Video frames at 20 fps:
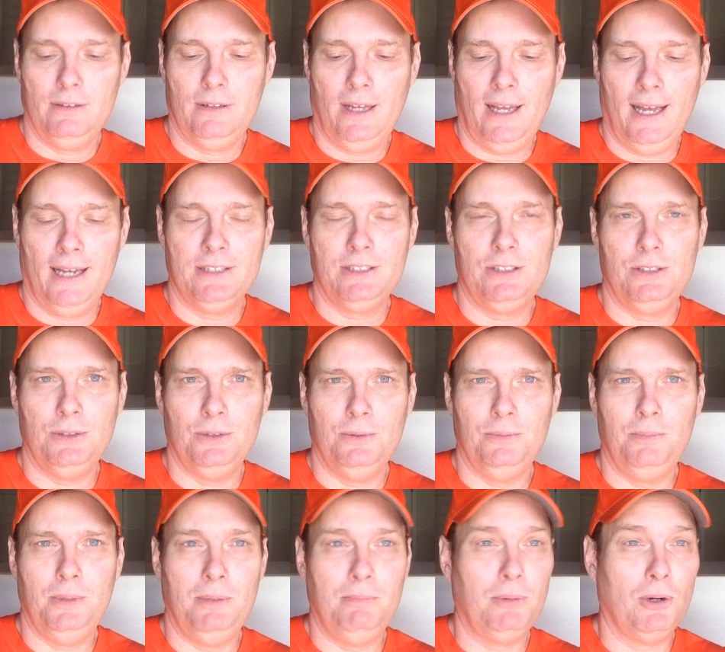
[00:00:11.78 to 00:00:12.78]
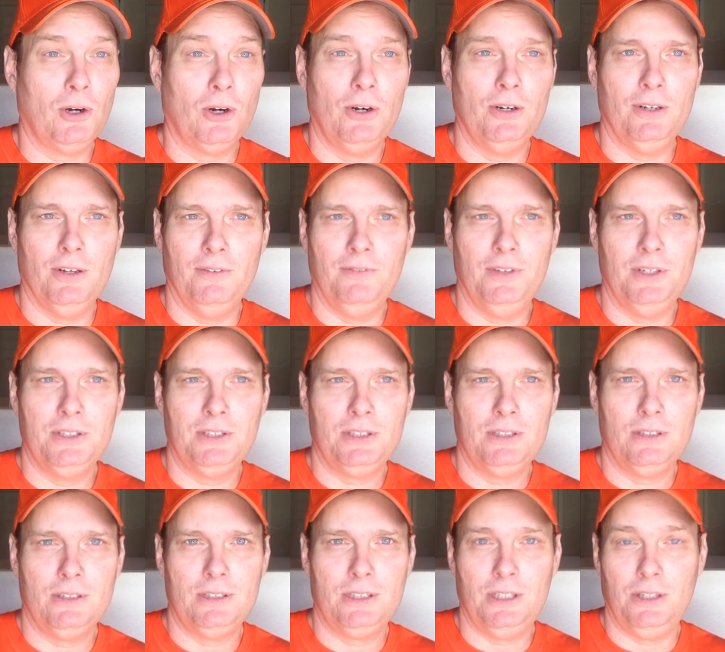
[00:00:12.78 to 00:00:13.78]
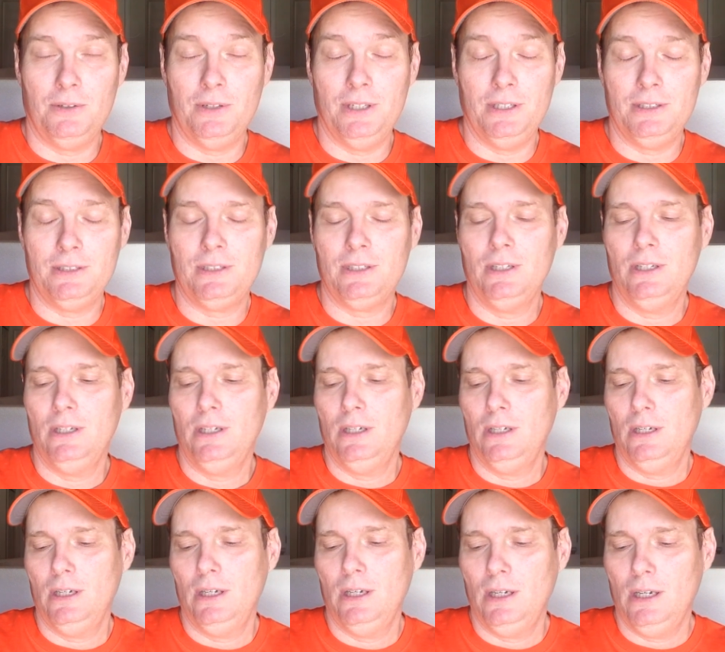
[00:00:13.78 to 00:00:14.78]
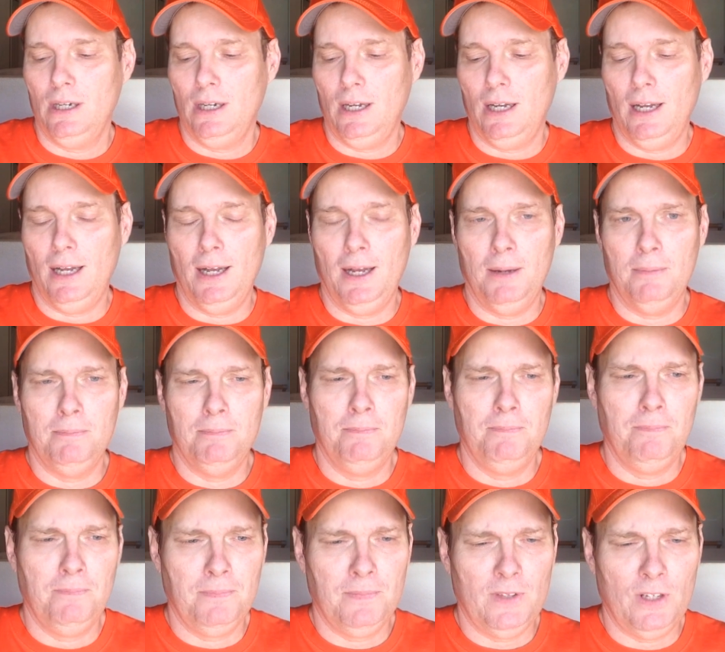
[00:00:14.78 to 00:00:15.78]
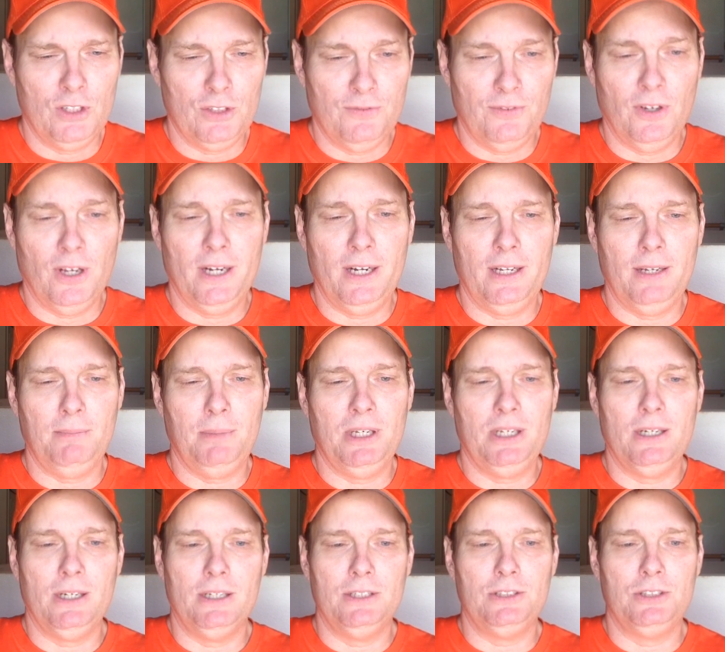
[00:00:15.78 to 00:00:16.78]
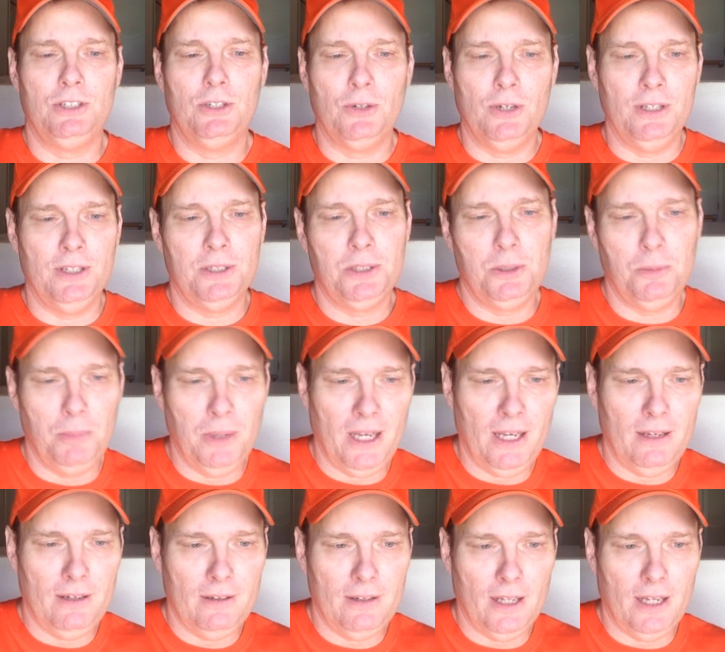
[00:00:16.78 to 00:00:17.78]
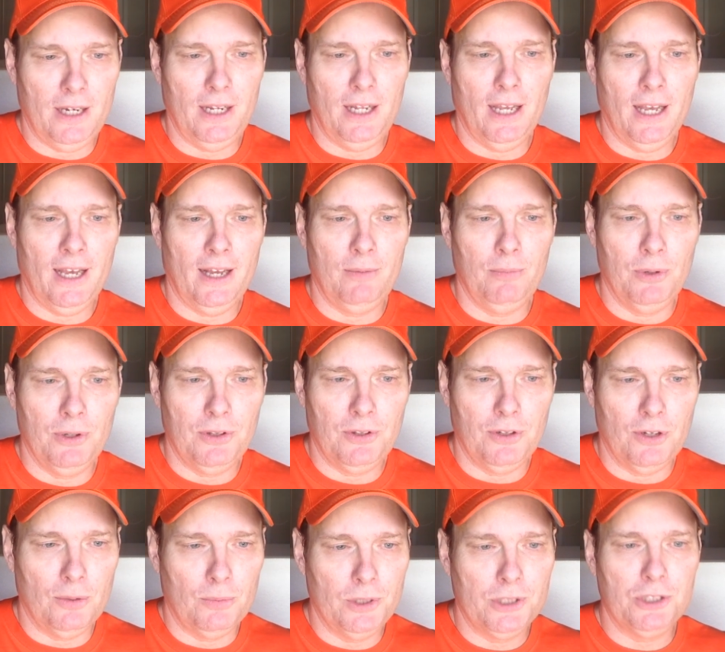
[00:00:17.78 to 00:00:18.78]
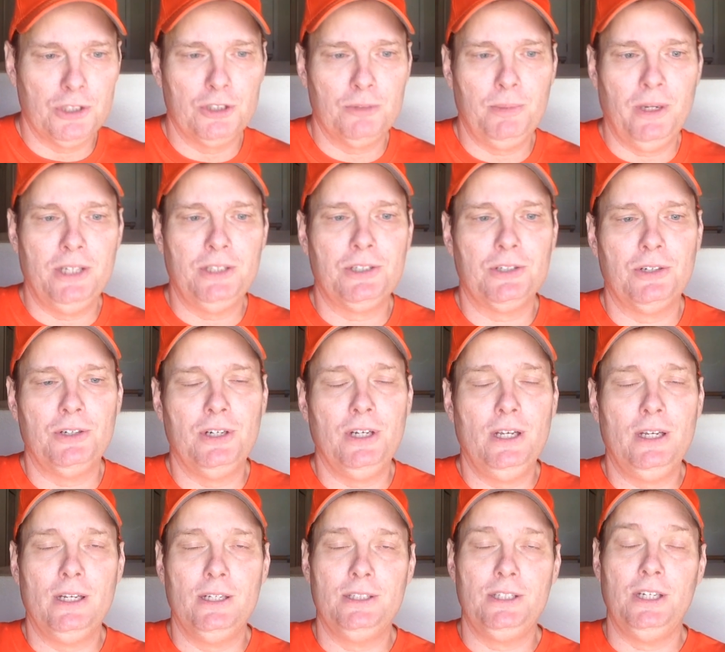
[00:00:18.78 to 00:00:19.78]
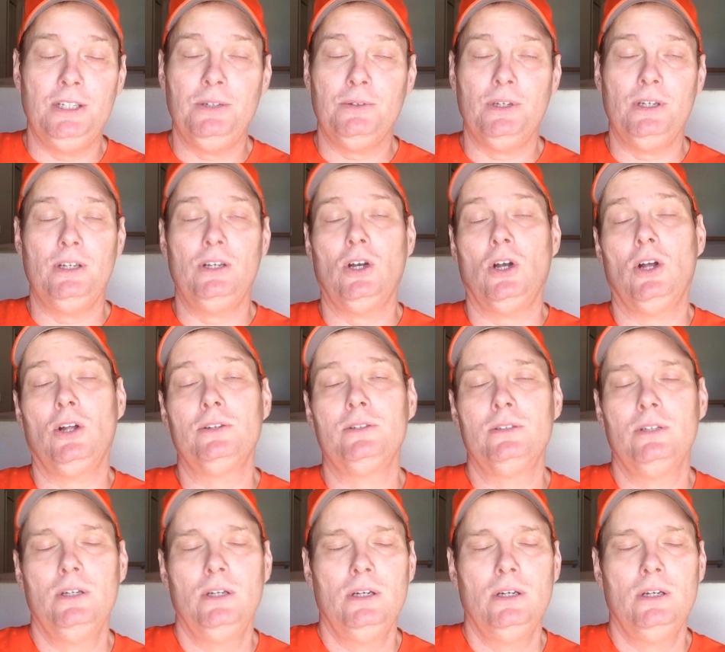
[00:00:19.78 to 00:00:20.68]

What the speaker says: has to be part of this series. It's funny because during this debate that he had with Richard Spencer, he continually called